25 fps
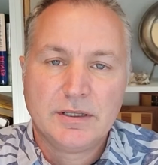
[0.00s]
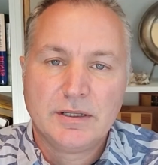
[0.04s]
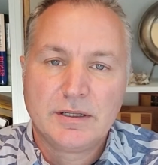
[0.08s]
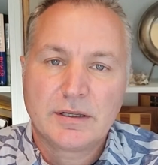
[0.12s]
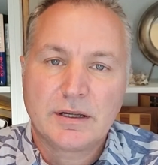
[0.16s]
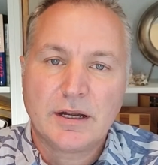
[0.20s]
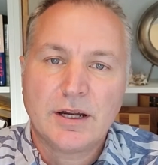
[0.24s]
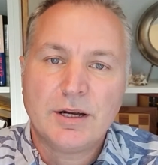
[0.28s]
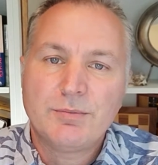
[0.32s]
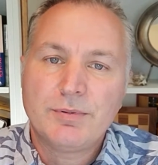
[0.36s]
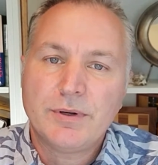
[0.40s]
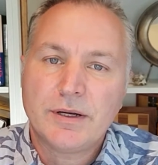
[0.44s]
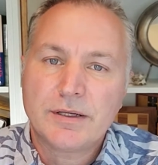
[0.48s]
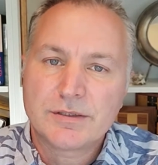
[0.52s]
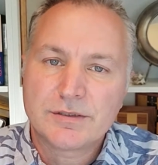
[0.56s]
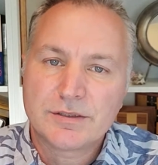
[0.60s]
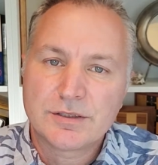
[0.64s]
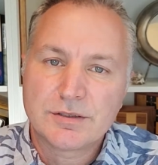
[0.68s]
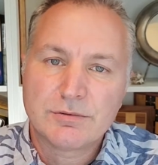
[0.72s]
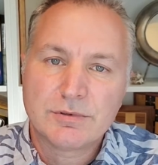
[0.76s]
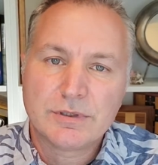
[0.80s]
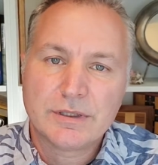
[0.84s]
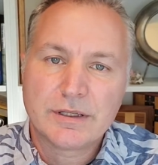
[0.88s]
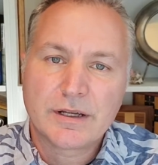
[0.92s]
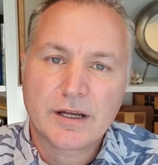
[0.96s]
Chiropractors are
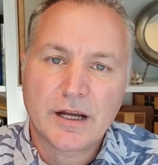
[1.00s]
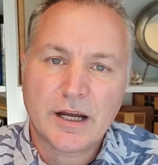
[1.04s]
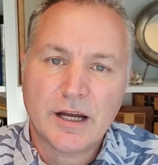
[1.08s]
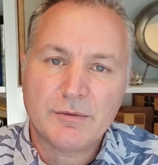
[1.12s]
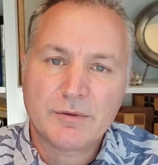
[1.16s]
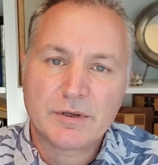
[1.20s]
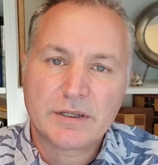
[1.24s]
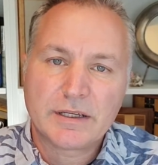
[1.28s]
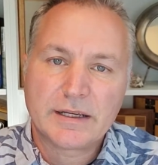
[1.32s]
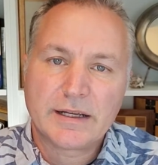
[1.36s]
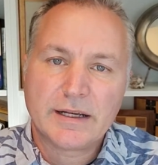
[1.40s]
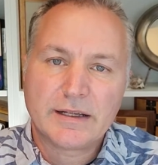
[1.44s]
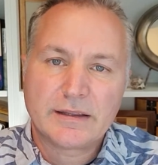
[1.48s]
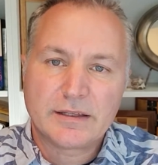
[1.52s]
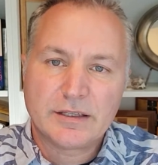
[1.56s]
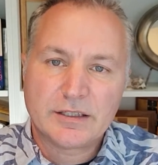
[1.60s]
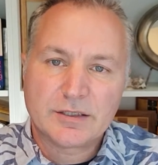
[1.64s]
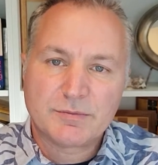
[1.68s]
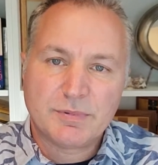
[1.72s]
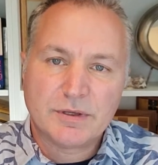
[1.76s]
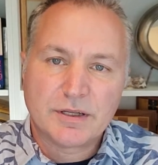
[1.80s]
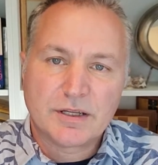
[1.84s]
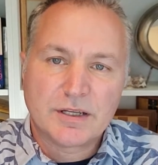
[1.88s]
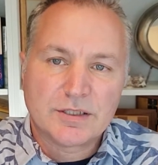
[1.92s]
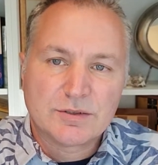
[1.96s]
really common to get this
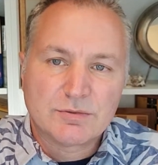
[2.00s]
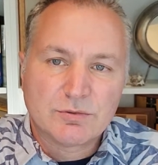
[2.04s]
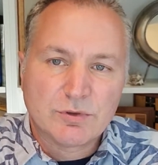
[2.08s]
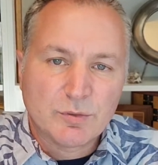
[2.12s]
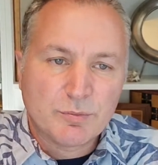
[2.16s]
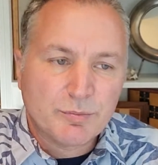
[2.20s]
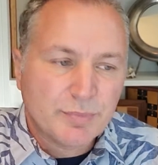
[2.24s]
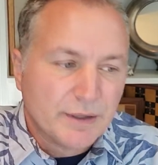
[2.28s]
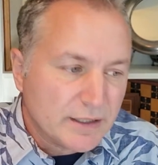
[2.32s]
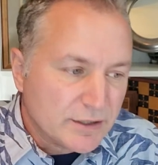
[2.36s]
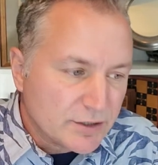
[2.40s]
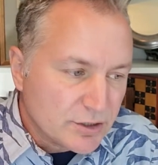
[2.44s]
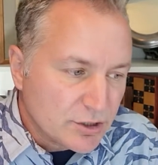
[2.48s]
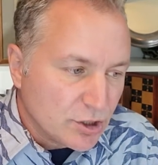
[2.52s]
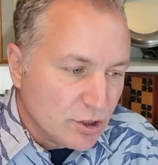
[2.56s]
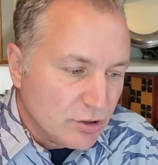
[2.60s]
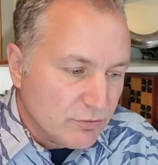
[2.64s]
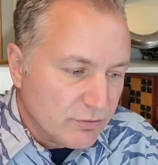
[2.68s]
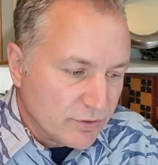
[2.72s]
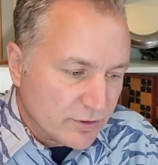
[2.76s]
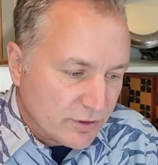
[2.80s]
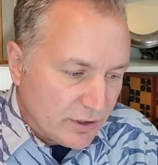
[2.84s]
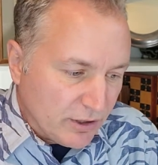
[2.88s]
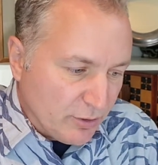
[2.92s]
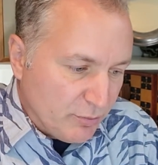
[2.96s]
because we're bent
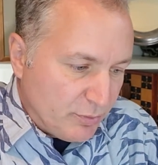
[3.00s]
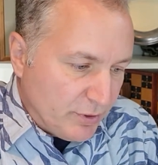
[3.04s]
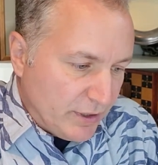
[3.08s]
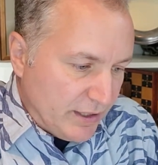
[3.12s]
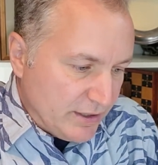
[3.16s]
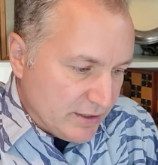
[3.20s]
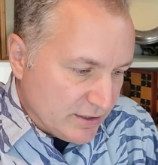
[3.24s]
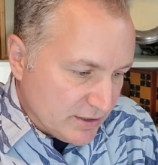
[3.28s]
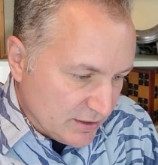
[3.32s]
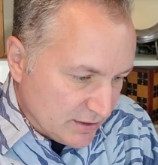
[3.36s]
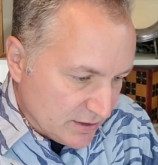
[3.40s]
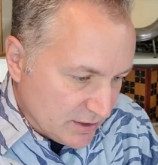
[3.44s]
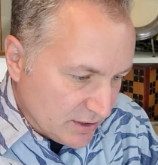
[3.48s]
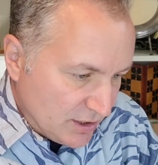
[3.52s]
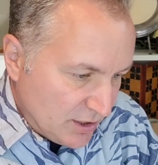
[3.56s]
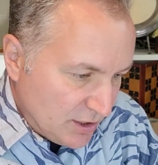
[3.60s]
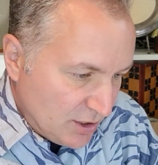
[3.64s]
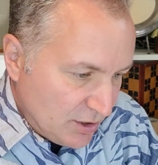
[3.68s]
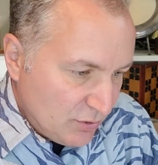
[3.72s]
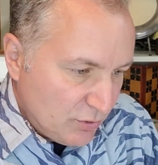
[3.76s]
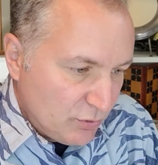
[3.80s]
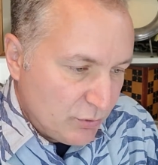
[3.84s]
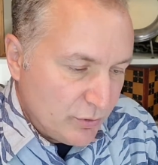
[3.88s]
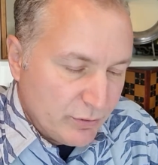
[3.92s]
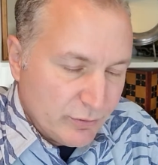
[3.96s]
over our patients
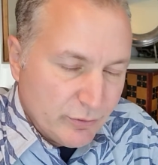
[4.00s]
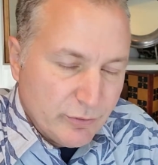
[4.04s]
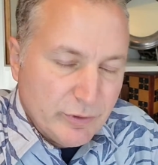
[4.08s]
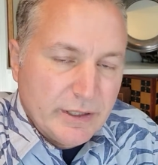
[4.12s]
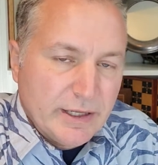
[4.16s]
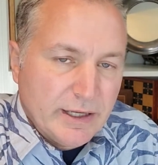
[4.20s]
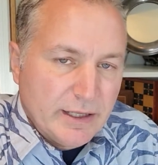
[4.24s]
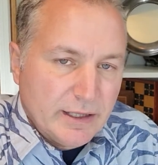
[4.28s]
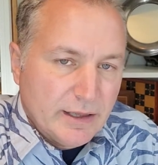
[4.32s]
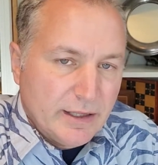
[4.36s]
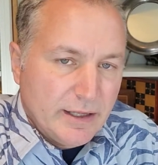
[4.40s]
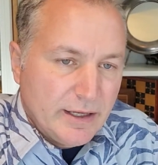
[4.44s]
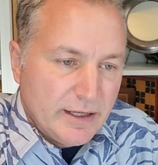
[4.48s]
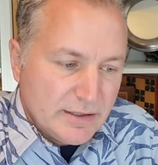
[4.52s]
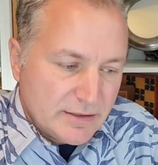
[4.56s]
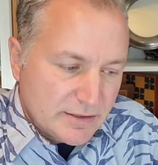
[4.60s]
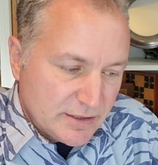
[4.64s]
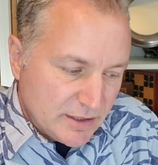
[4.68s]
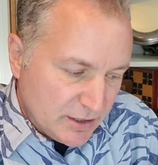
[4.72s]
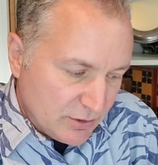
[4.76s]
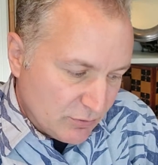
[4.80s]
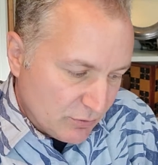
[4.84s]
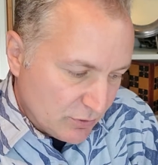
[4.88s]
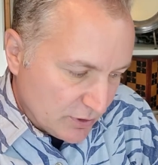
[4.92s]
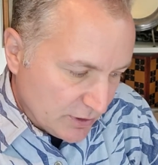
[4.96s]
when we get lazy,
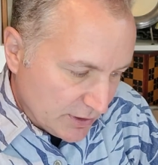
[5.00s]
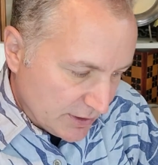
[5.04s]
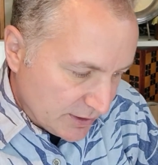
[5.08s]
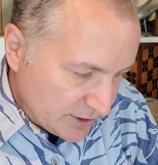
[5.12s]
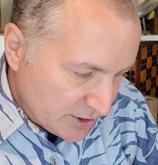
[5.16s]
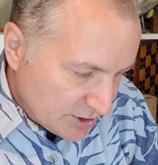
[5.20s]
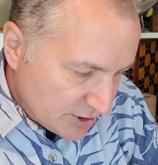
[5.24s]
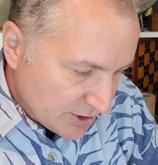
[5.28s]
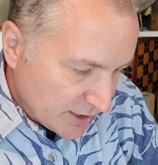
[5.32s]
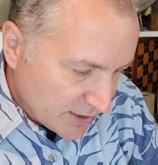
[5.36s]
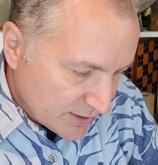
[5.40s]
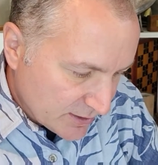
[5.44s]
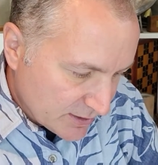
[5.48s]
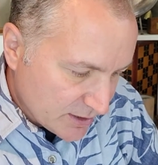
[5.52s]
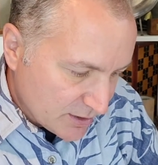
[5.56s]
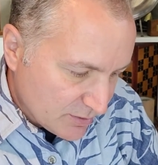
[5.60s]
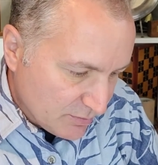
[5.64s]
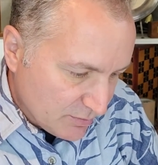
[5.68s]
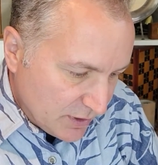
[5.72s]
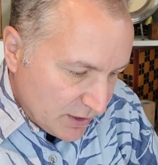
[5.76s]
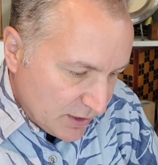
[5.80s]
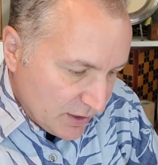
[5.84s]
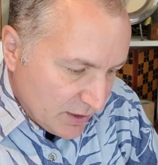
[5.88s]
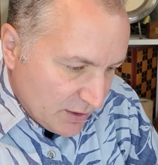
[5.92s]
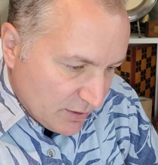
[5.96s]
and we'll adjust them,
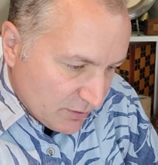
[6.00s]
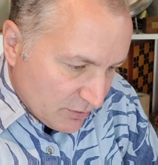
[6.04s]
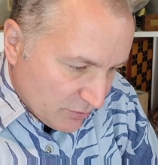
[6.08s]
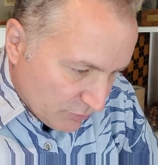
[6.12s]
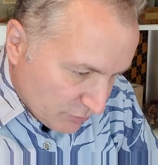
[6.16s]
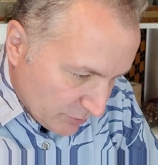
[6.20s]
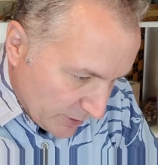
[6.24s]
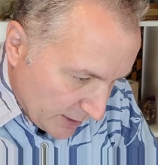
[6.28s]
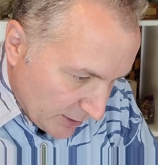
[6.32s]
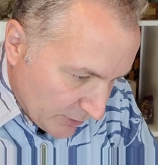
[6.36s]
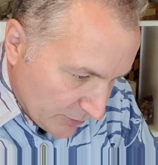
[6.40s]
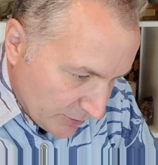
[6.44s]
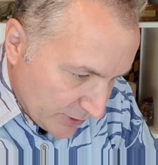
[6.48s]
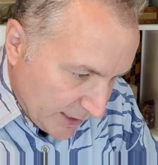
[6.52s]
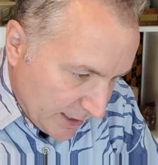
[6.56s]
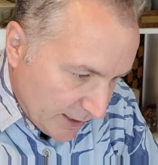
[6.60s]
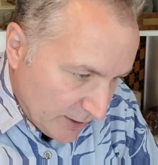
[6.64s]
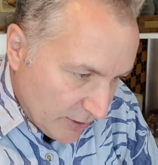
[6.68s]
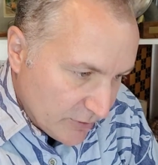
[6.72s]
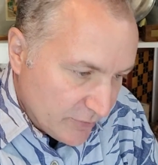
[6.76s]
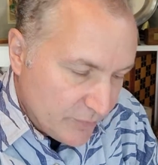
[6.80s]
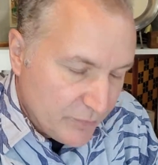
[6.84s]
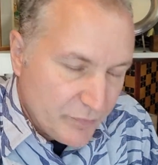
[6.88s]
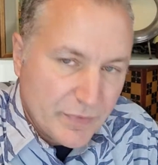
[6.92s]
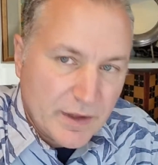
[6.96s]
round
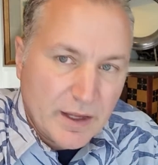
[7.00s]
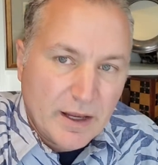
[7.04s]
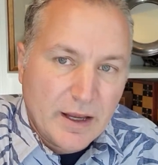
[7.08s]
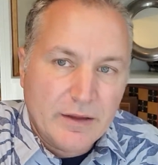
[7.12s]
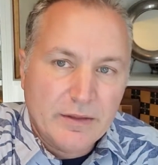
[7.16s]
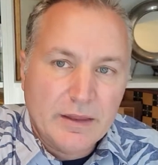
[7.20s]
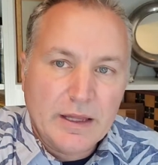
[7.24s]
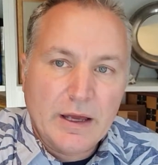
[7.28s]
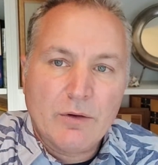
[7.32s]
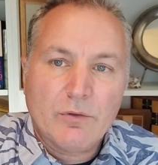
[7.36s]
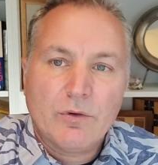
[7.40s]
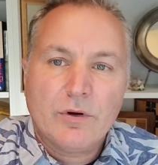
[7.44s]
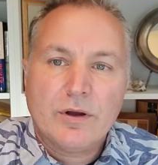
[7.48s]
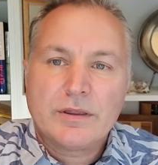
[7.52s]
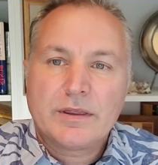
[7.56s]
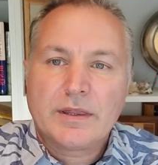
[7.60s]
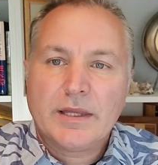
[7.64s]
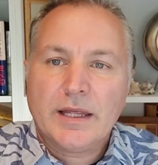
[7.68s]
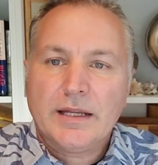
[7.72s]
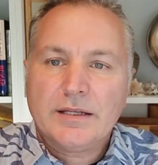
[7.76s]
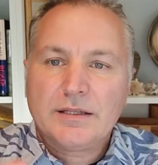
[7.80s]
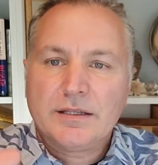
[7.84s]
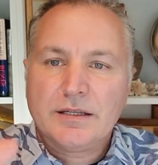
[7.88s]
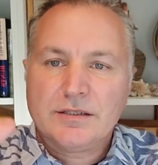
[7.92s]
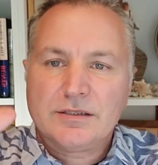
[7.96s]
out, and what
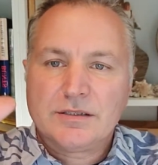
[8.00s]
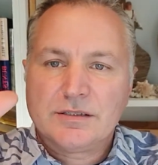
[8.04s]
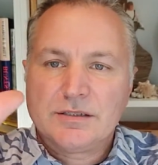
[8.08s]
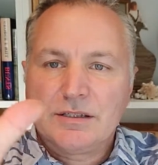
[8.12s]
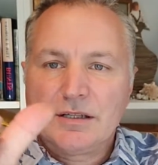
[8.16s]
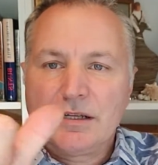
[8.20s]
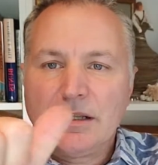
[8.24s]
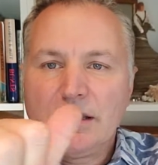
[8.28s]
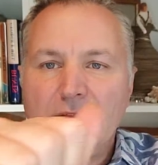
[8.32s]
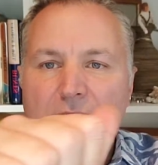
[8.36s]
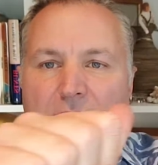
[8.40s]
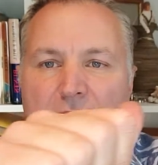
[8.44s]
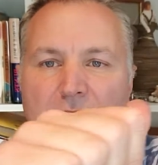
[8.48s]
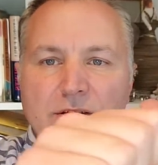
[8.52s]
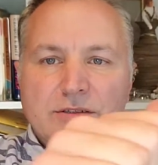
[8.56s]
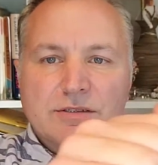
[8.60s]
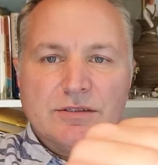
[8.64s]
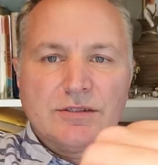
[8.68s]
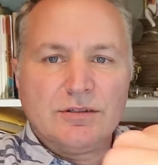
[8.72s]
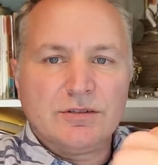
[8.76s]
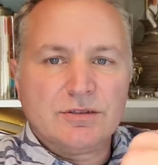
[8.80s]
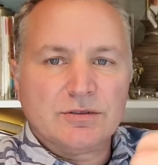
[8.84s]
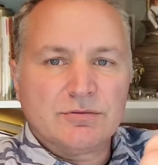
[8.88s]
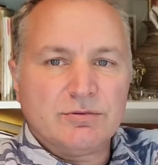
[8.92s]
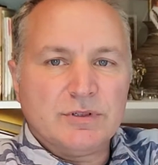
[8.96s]
that does is it allows
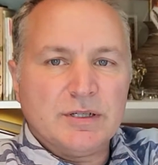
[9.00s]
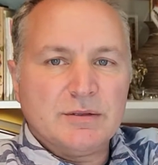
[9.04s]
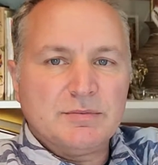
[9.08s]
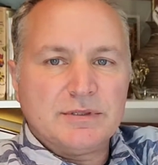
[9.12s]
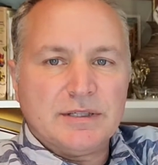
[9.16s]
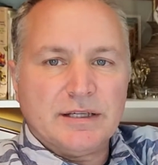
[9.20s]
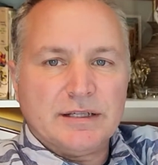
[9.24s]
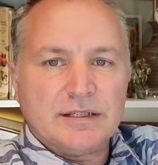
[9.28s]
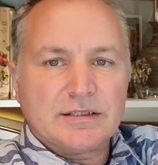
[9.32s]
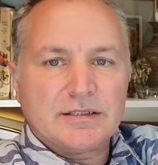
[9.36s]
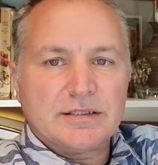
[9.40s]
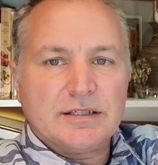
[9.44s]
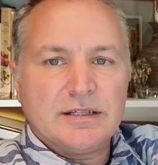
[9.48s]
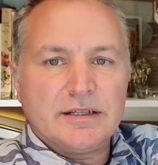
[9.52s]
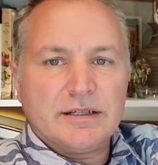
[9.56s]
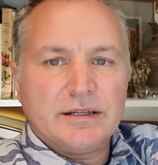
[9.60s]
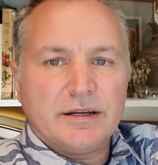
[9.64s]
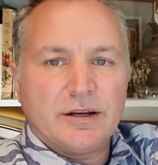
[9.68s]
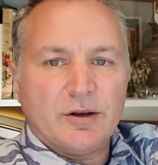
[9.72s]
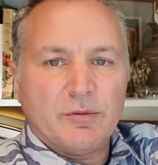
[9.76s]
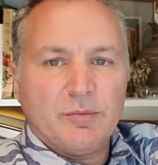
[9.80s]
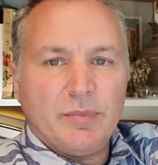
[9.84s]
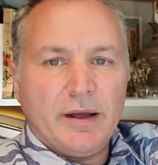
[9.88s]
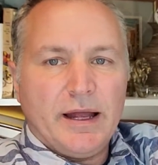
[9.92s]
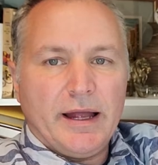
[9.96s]
those ribs that sit in
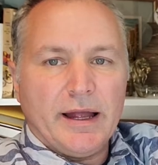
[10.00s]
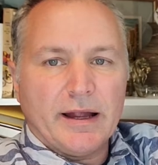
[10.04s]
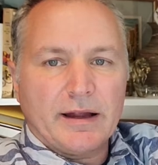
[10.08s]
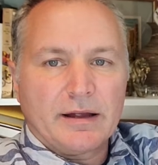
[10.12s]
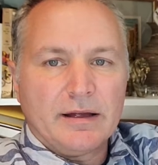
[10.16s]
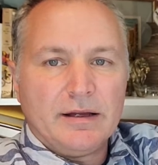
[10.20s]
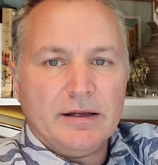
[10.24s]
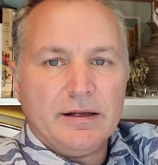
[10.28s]
our back